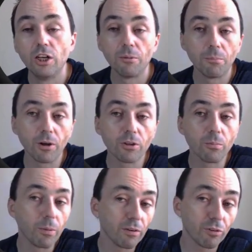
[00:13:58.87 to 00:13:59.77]

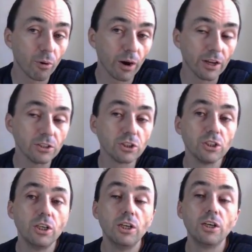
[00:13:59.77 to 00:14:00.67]
But beverage
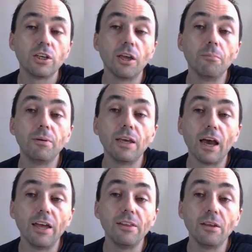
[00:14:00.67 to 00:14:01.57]
can be
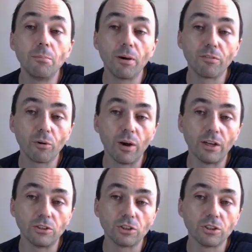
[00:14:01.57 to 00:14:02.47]
any beverage.